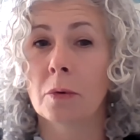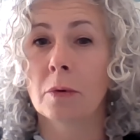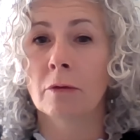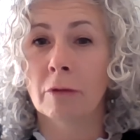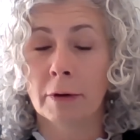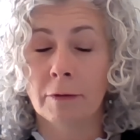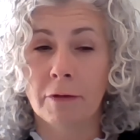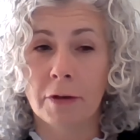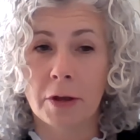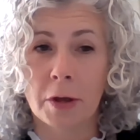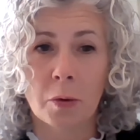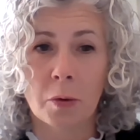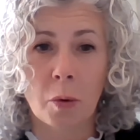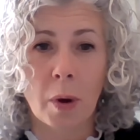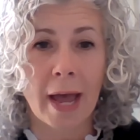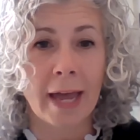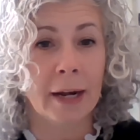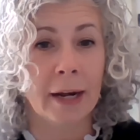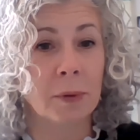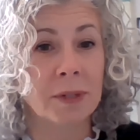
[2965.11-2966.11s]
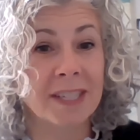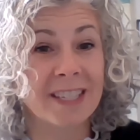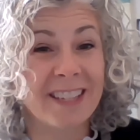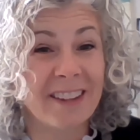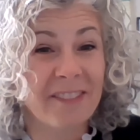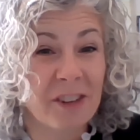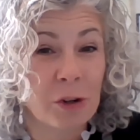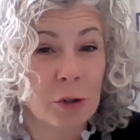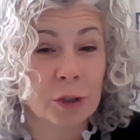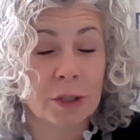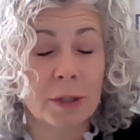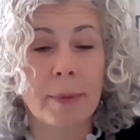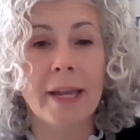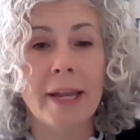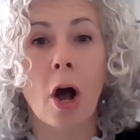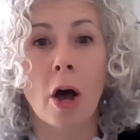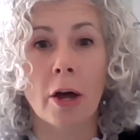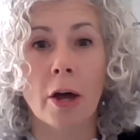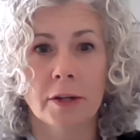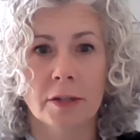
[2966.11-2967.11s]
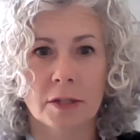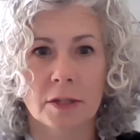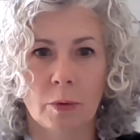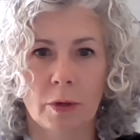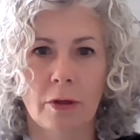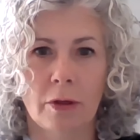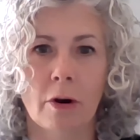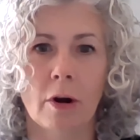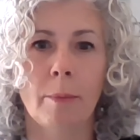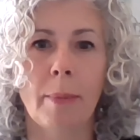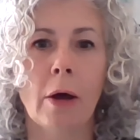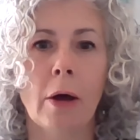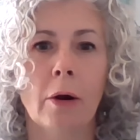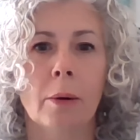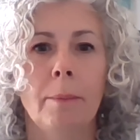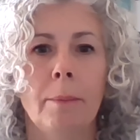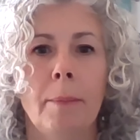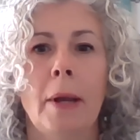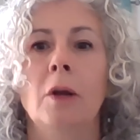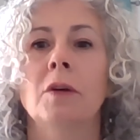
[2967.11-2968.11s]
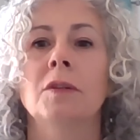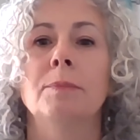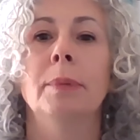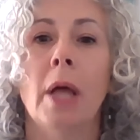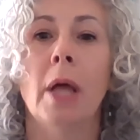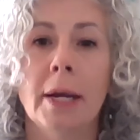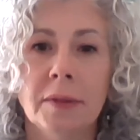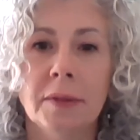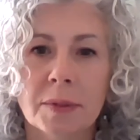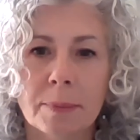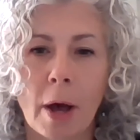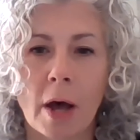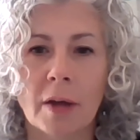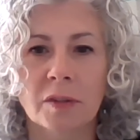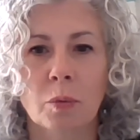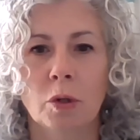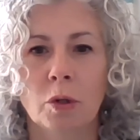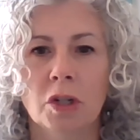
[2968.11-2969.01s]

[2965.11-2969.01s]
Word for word: review, and it was difficult to be honest with her about her biggest blind spots,